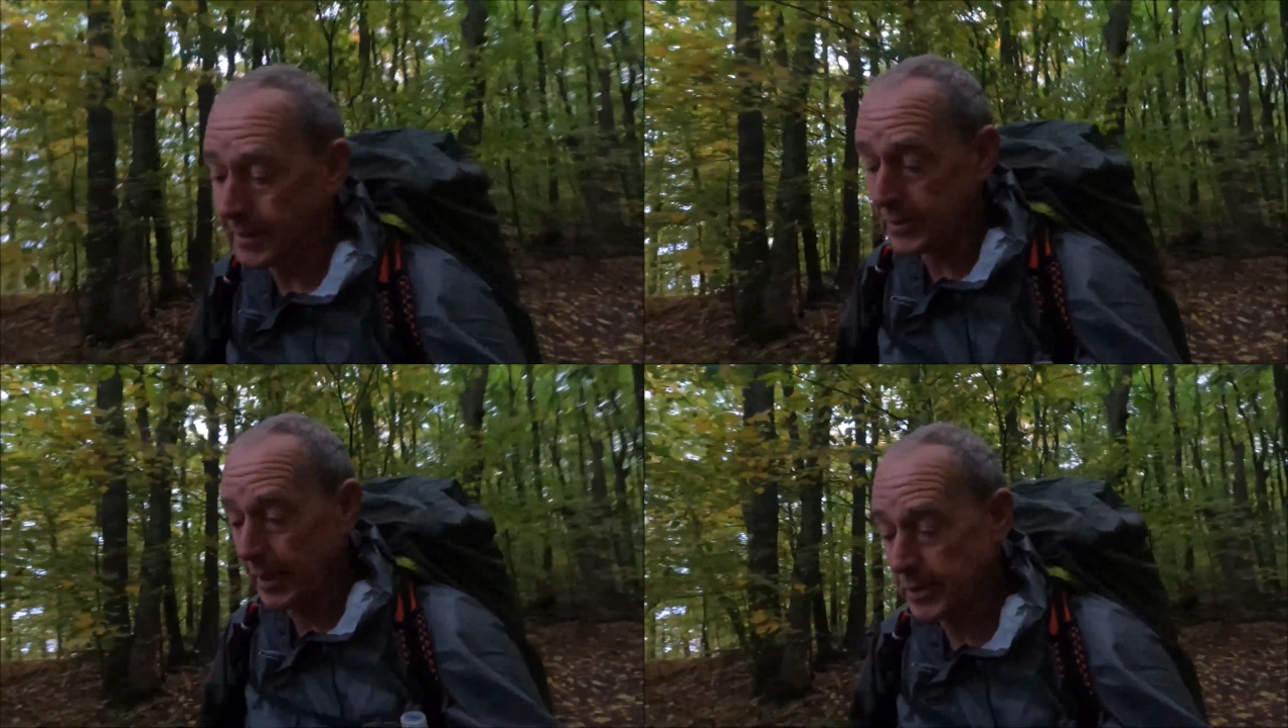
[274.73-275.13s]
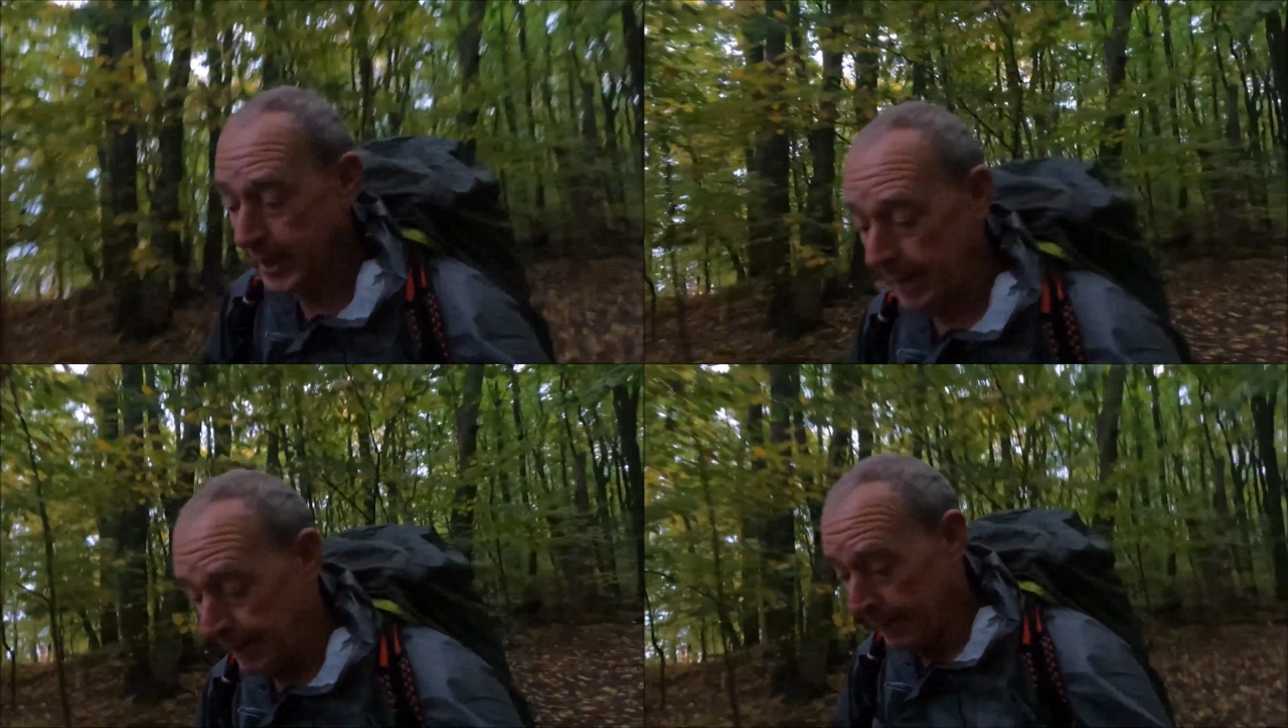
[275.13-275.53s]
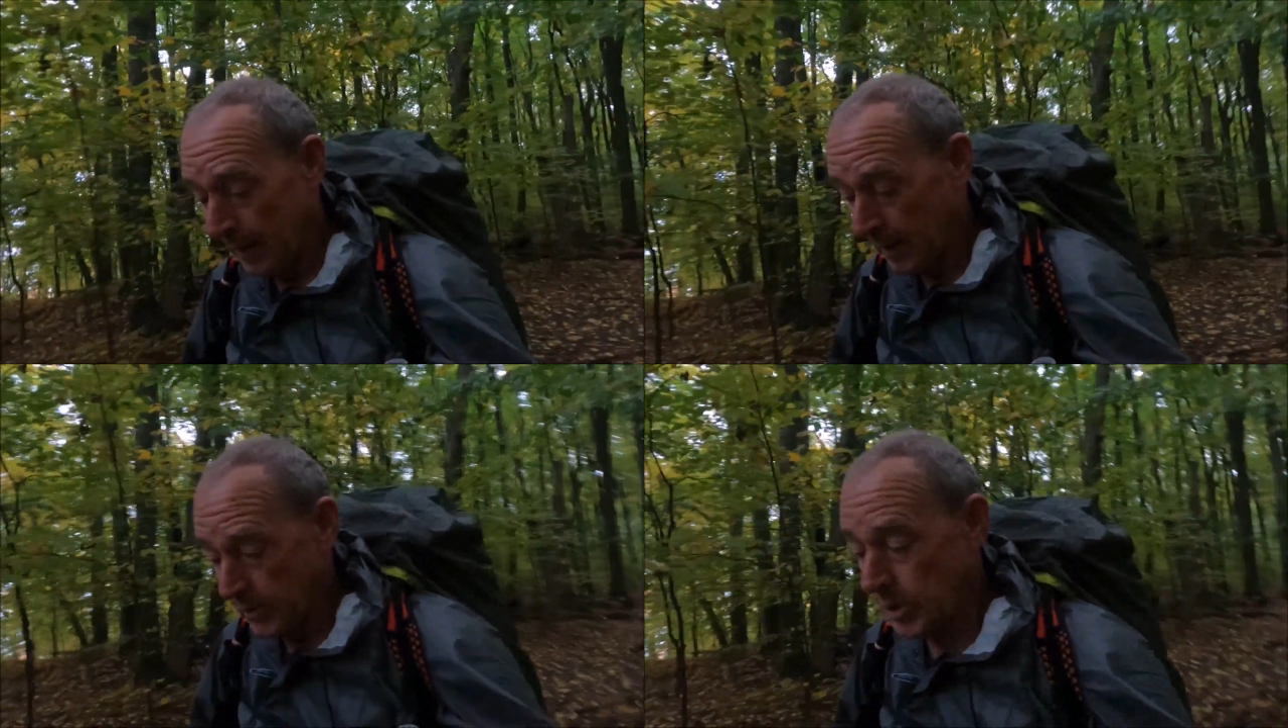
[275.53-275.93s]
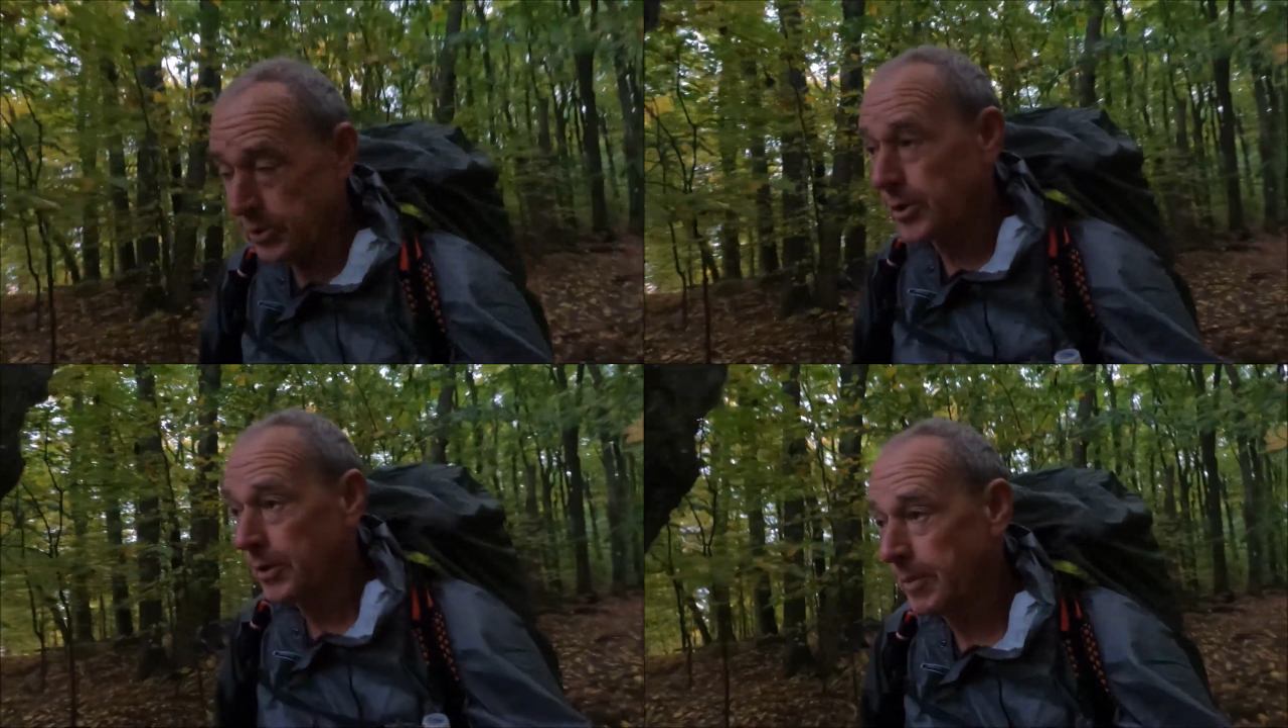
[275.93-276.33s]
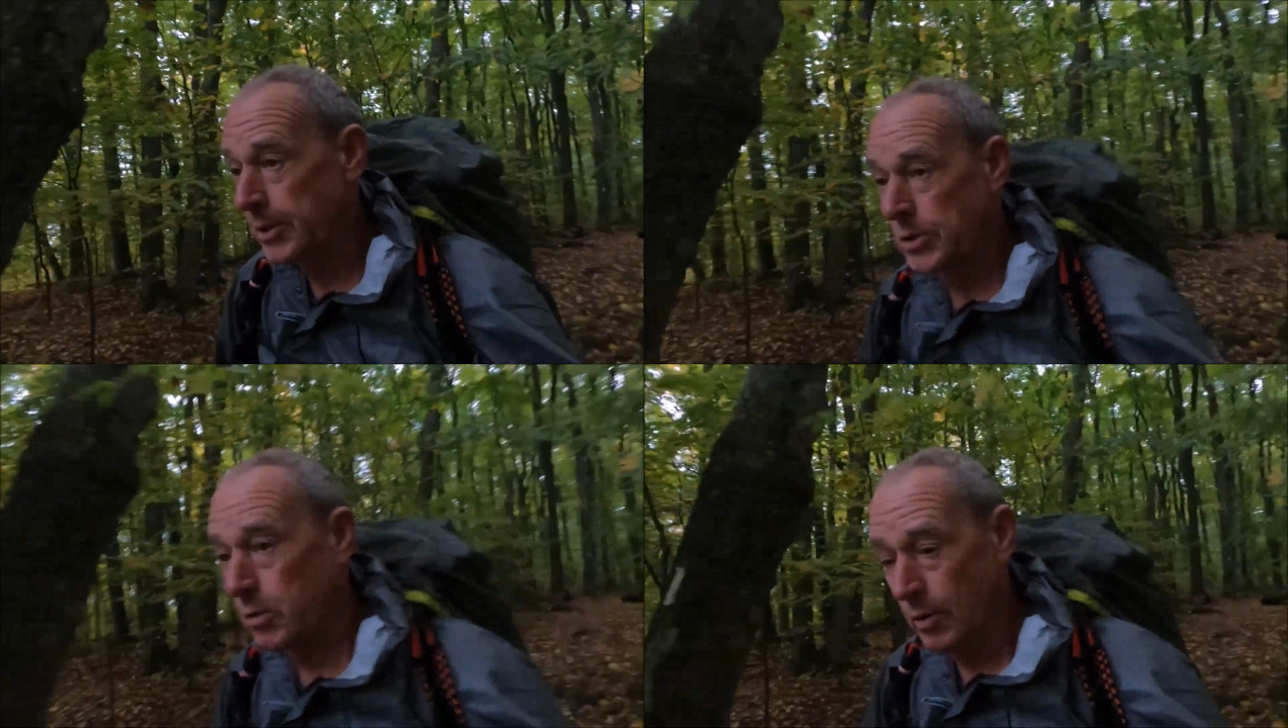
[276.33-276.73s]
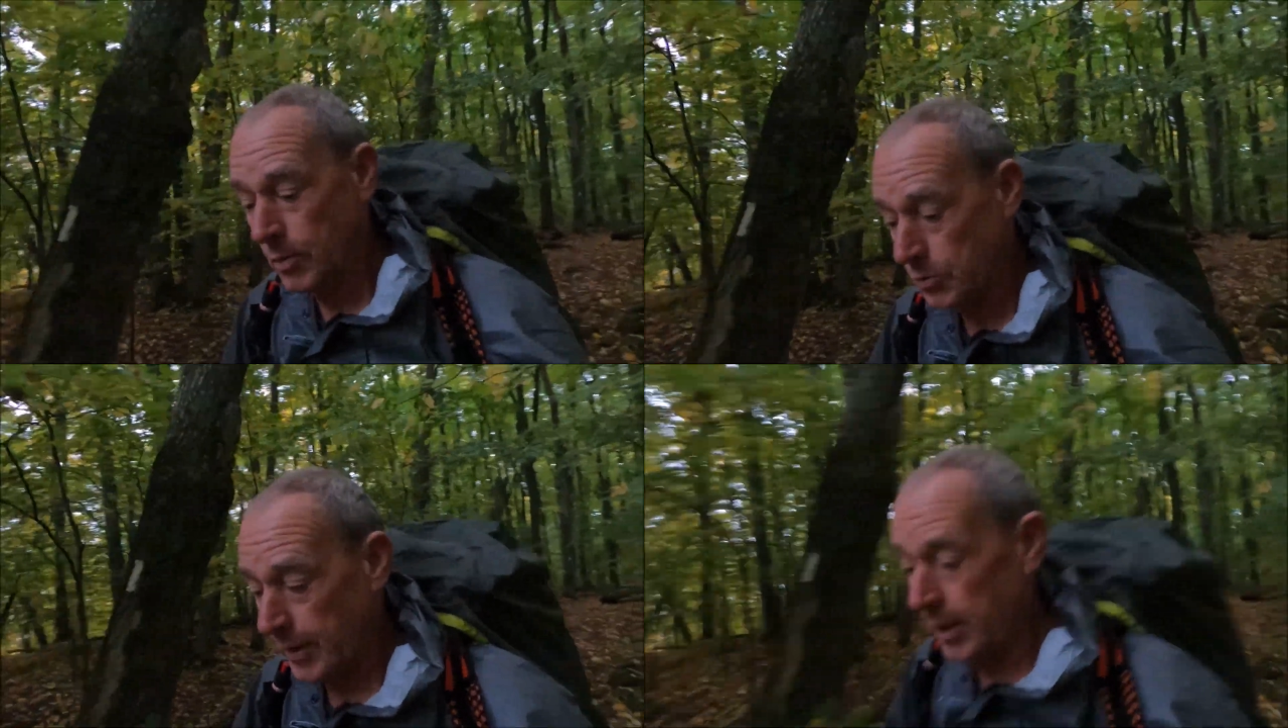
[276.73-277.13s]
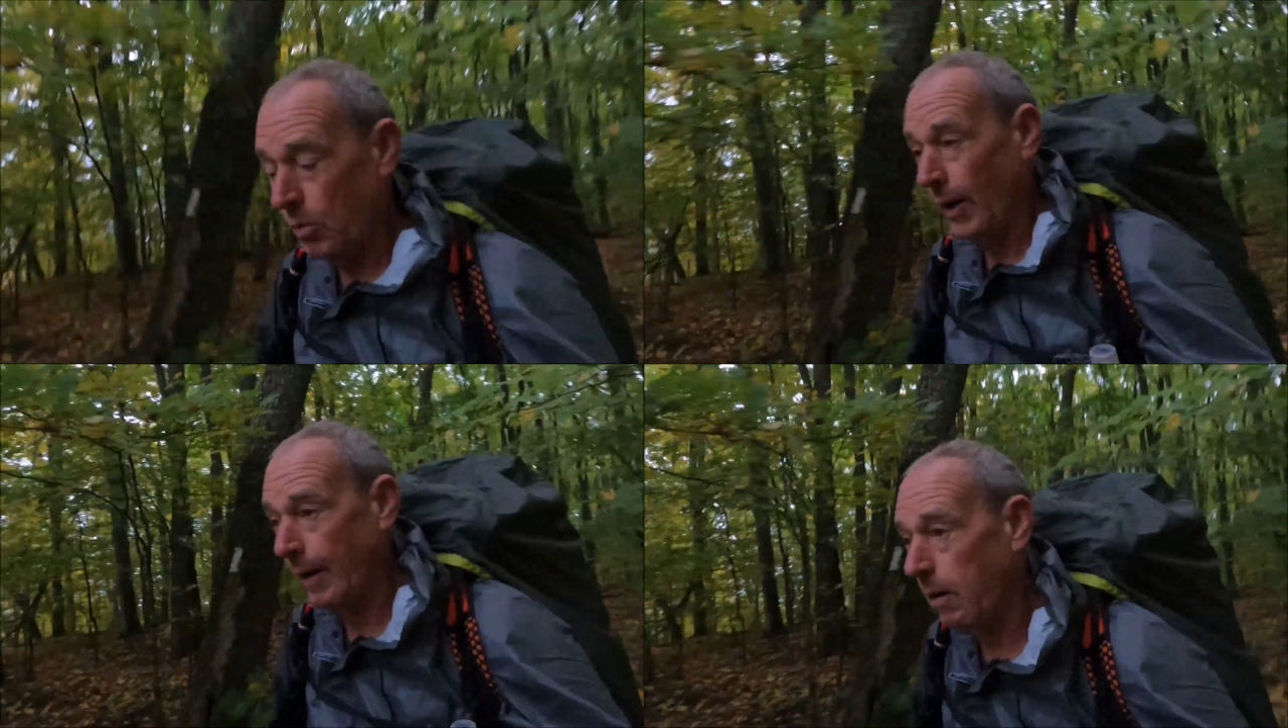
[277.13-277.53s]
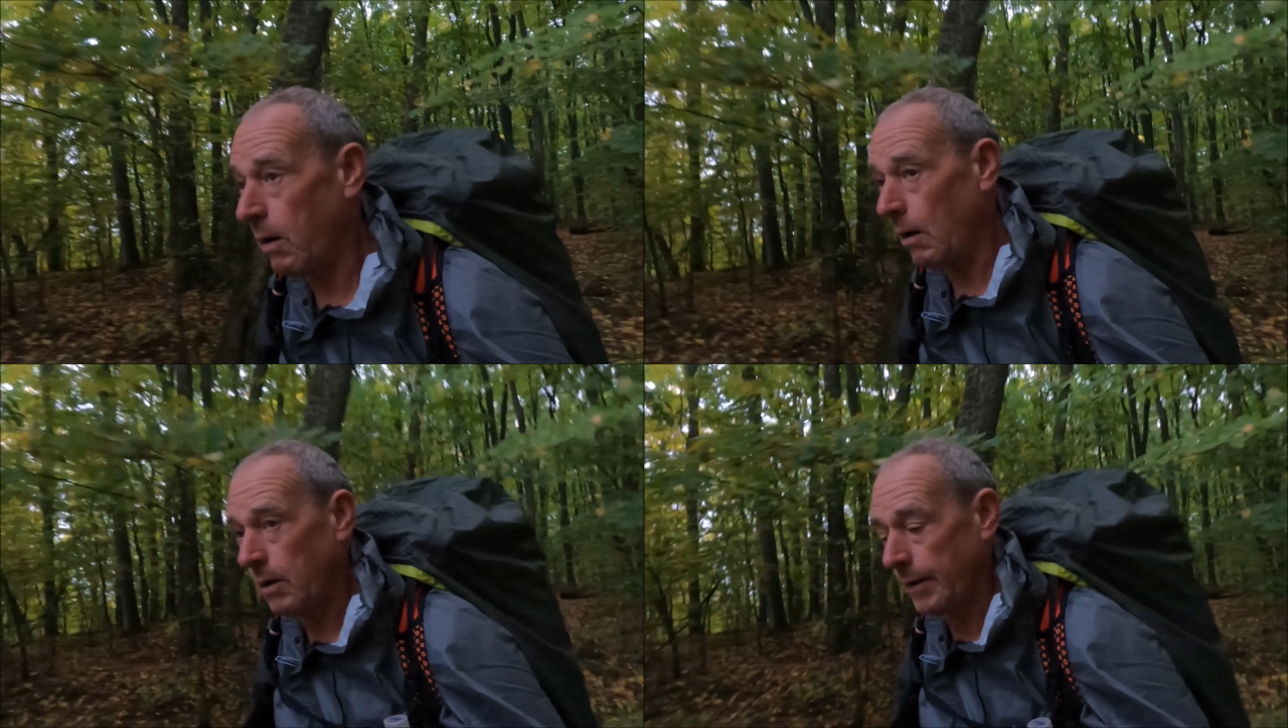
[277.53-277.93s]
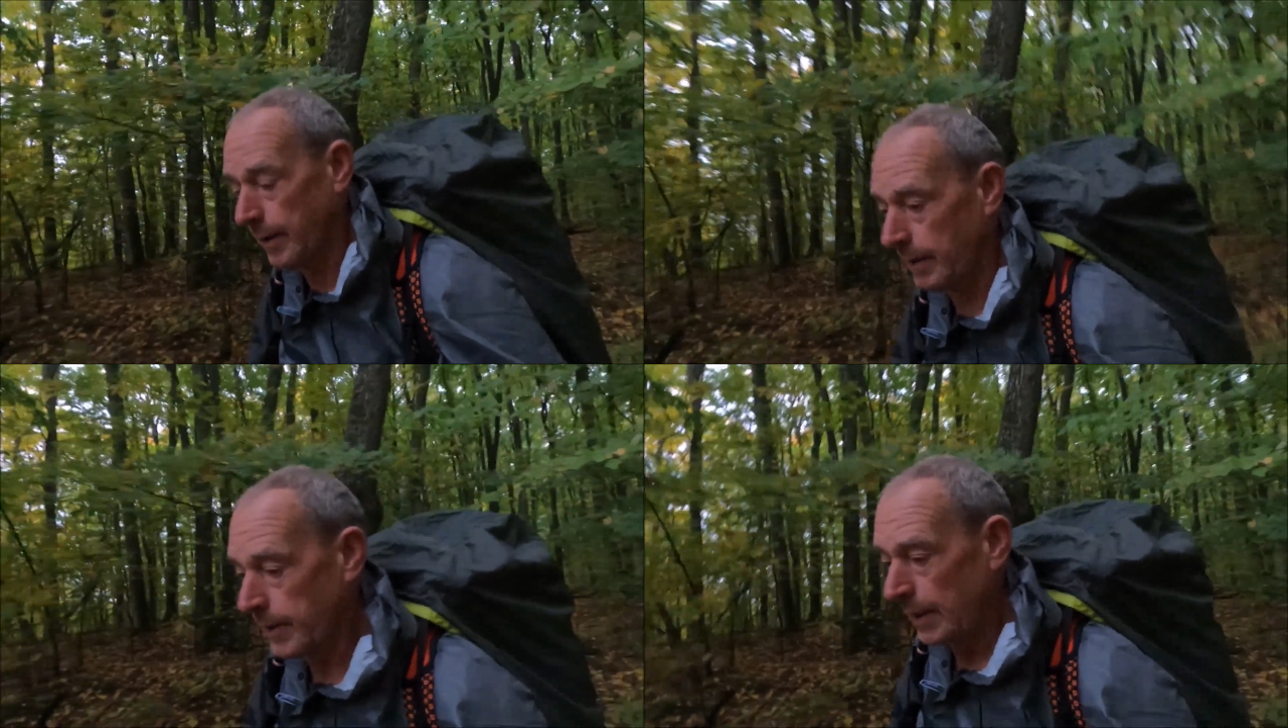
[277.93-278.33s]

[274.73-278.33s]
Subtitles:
And as I say, just 30 minutes ago it was raining quite hard.